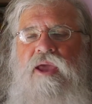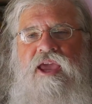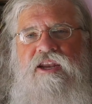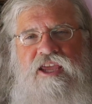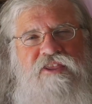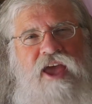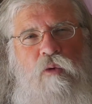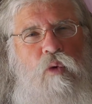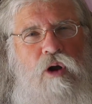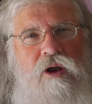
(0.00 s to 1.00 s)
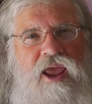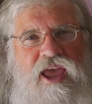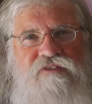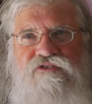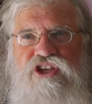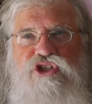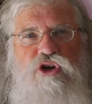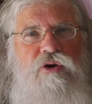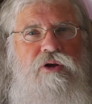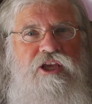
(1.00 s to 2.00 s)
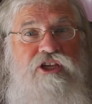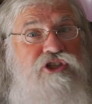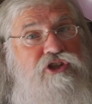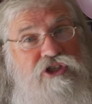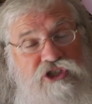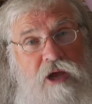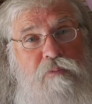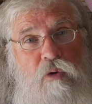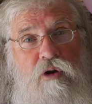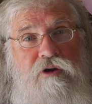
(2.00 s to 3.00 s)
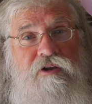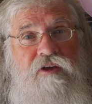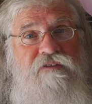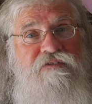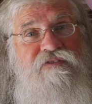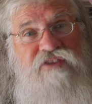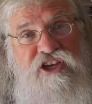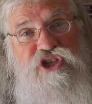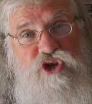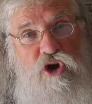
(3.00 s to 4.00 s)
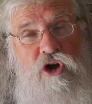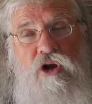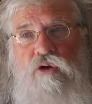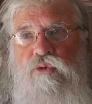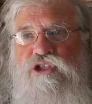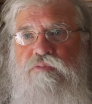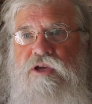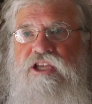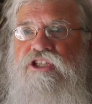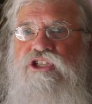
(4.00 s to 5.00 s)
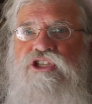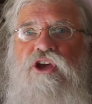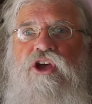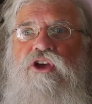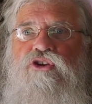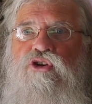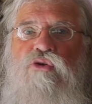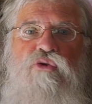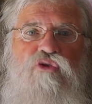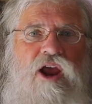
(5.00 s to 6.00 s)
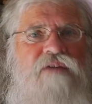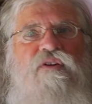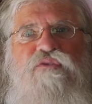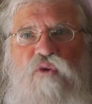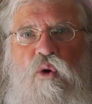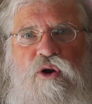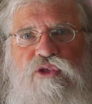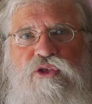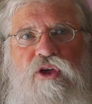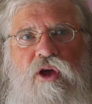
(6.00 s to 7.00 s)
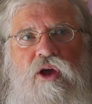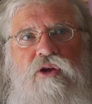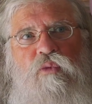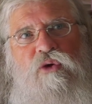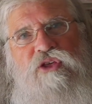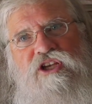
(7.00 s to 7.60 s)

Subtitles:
And in that word adventure is the subword venture, which means to travel forth with